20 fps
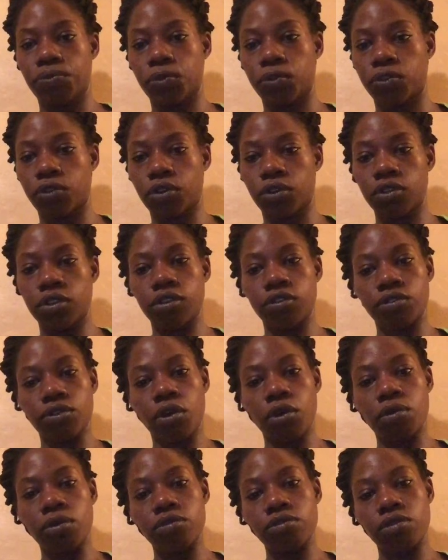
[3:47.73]
So there's
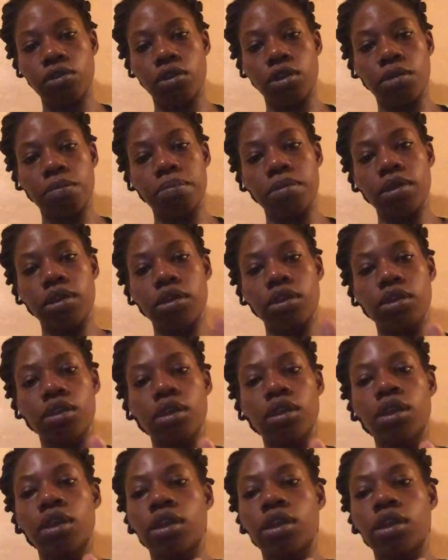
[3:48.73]
always going to be